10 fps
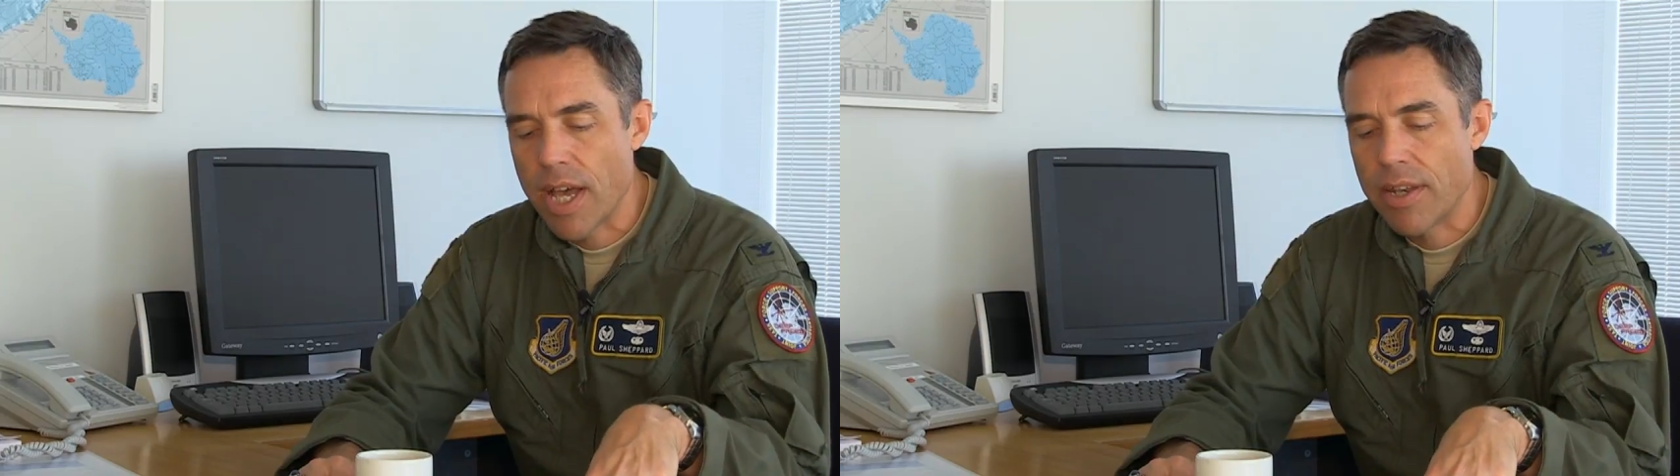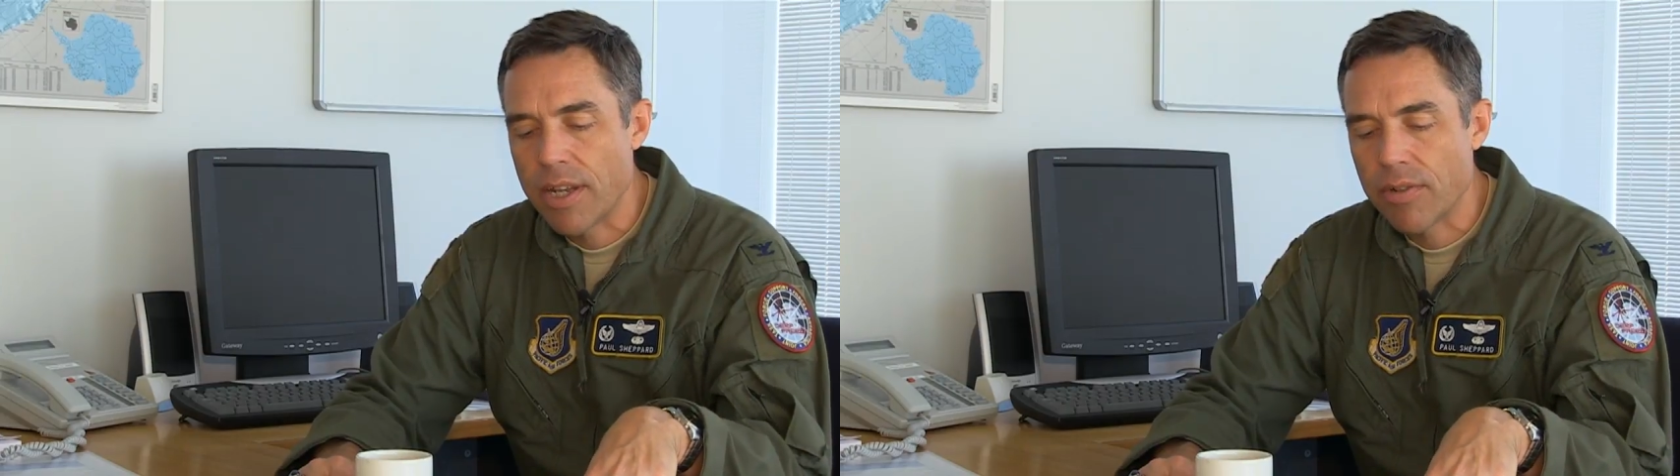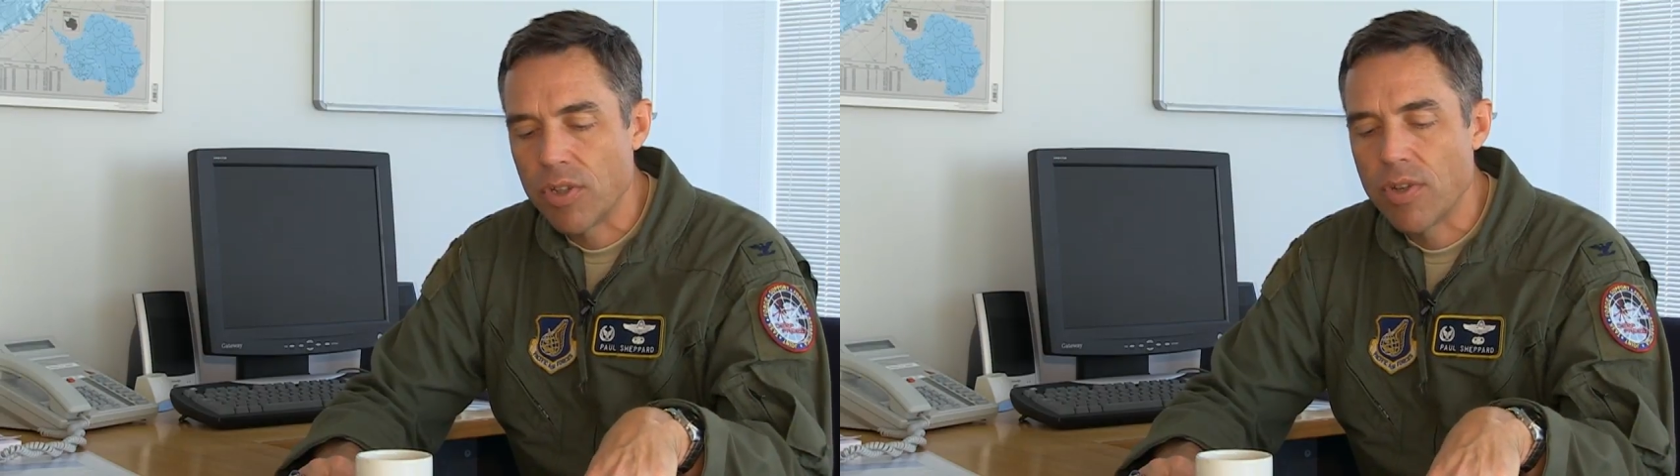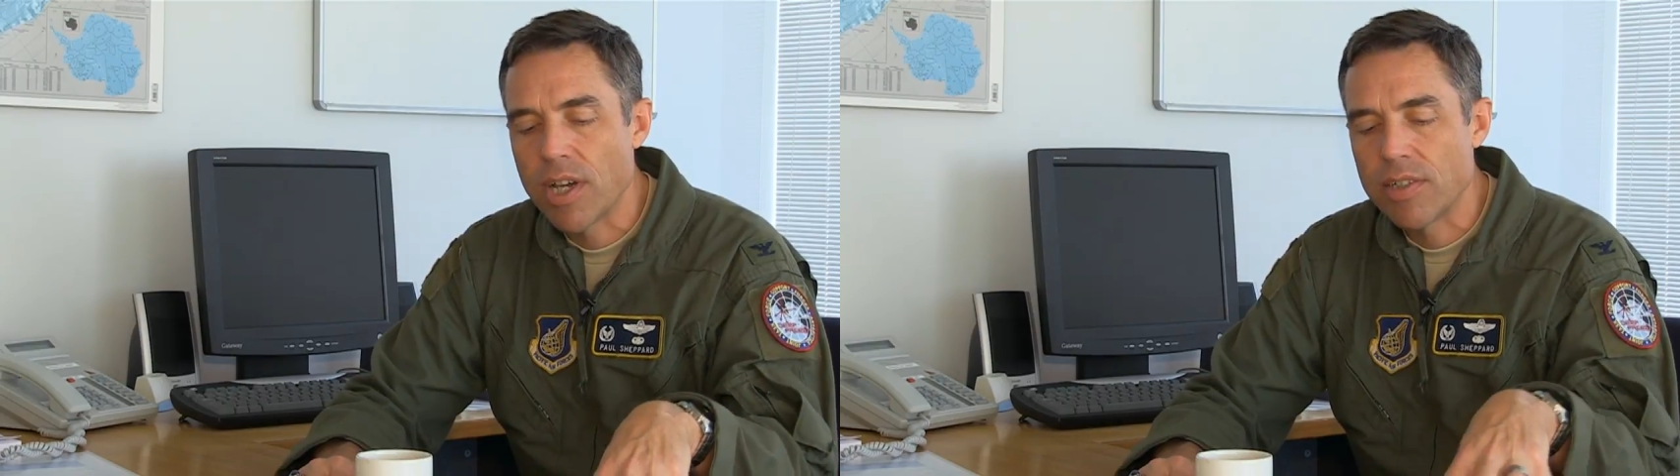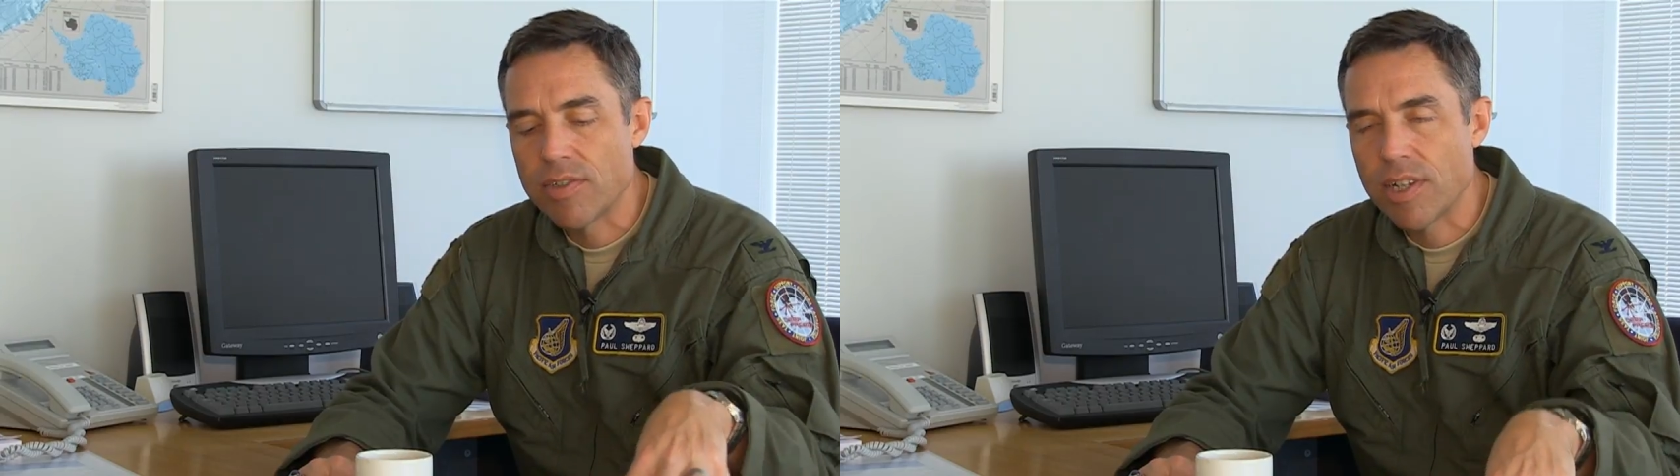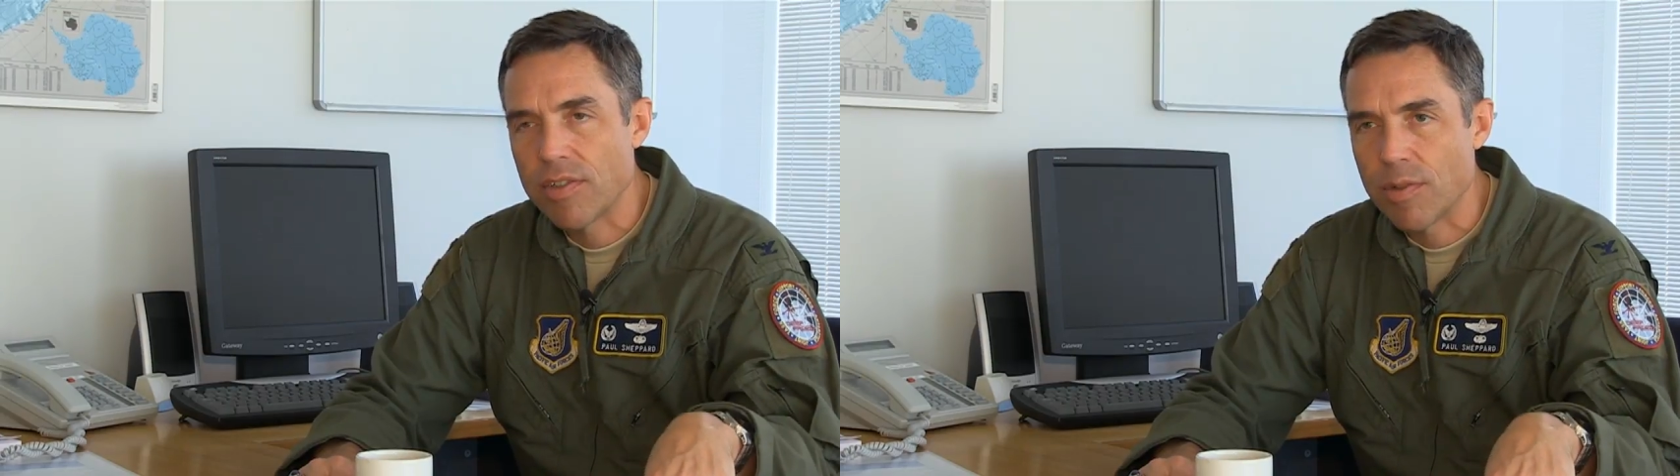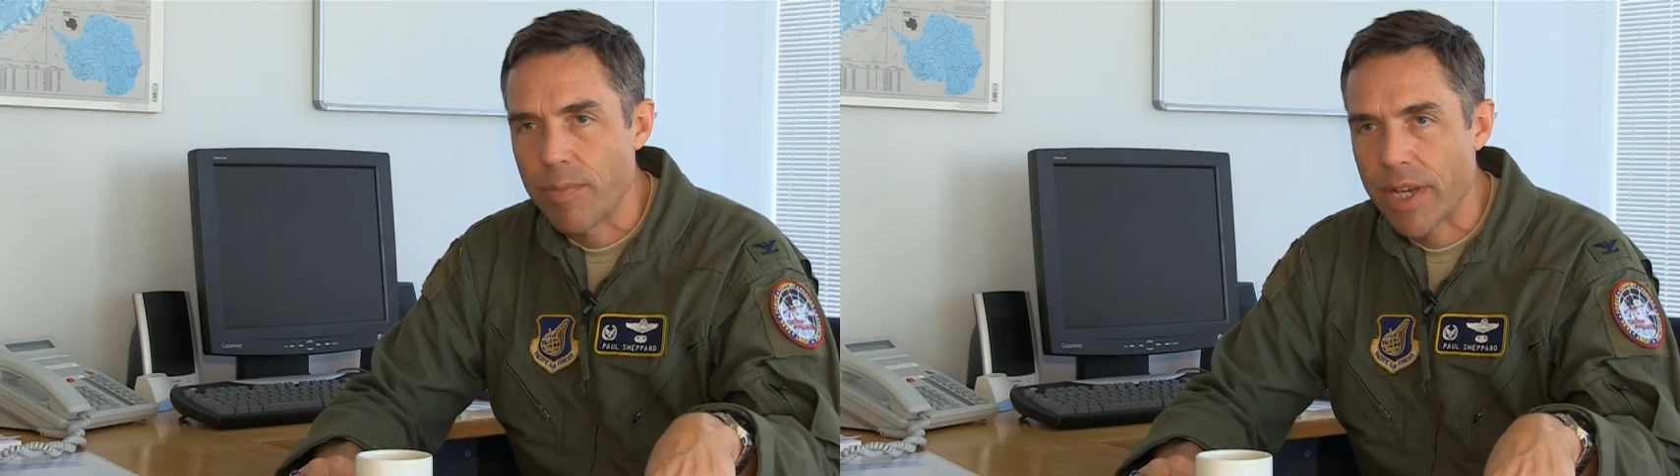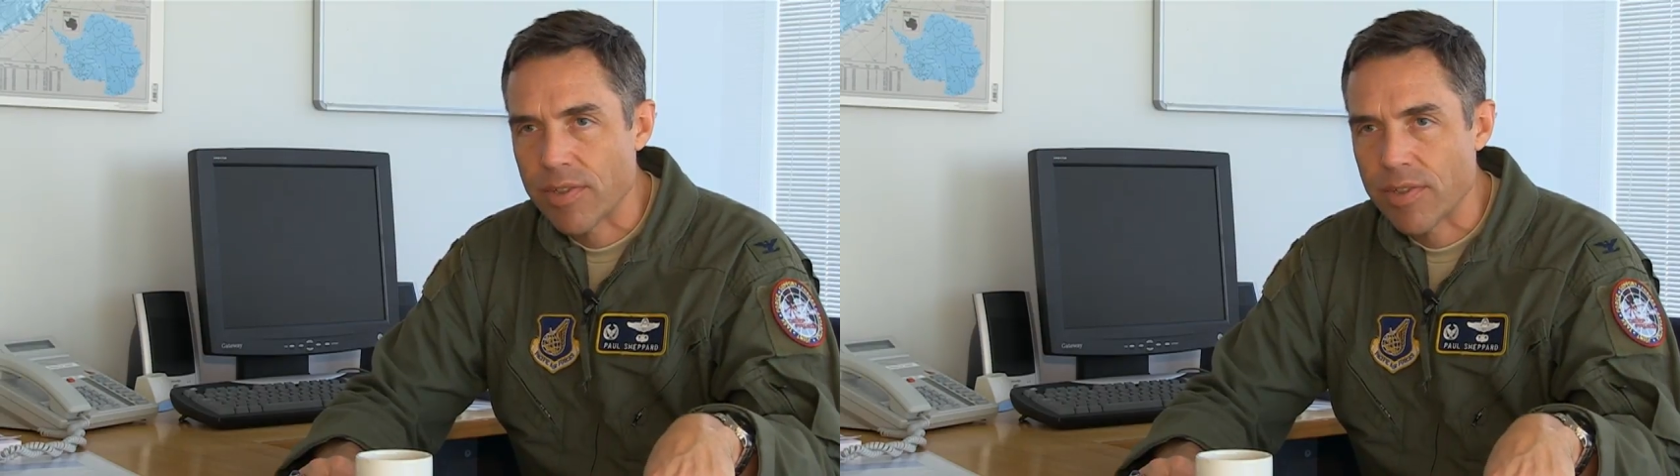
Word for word: continental United States and